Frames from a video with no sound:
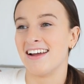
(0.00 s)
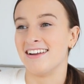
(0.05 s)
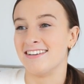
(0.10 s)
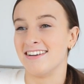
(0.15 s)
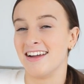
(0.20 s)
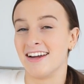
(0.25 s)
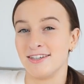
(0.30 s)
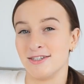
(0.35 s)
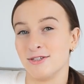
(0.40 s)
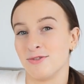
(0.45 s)

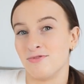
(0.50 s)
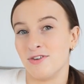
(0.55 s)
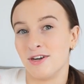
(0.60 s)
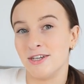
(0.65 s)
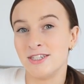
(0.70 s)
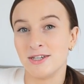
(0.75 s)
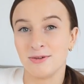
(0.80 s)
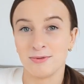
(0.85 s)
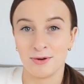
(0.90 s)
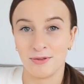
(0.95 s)
um, I just
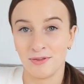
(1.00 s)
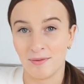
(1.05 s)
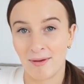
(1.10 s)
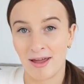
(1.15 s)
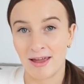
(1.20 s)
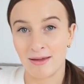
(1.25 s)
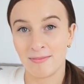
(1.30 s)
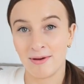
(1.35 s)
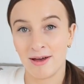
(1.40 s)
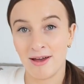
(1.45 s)
write it all on the
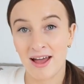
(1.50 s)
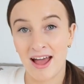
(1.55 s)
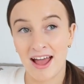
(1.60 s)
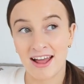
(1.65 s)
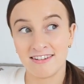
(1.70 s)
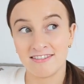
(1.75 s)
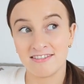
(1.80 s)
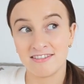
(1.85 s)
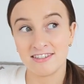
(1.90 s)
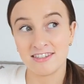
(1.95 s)
paper
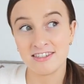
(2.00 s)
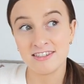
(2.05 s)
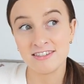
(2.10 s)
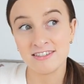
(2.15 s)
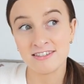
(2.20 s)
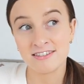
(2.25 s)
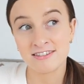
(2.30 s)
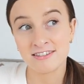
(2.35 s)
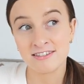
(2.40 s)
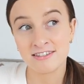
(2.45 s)
and
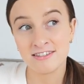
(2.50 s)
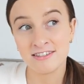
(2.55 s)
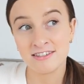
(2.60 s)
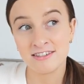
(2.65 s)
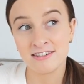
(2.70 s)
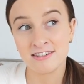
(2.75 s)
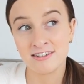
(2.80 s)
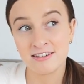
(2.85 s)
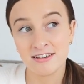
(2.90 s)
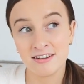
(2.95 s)

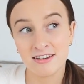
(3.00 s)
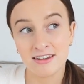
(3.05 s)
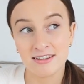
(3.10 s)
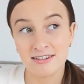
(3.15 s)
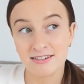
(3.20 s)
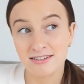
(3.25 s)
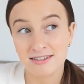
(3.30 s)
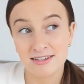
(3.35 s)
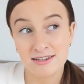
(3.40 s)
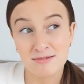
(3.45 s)

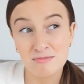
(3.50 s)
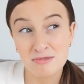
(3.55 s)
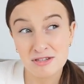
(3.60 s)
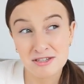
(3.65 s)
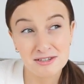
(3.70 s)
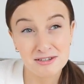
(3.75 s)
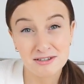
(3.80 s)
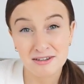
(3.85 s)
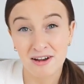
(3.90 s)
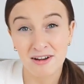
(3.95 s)
it
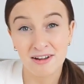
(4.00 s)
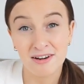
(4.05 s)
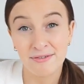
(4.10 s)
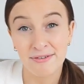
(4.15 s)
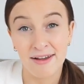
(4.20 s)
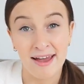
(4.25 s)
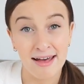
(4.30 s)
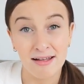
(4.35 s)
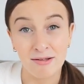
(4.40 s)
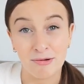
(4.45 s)
seems to kind
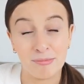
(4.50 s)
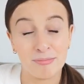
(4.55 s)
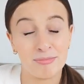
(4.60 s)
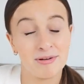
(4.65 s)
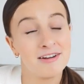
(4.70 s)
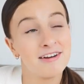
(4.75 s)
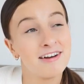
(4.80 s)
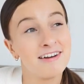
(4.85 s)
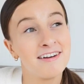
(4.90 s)
of help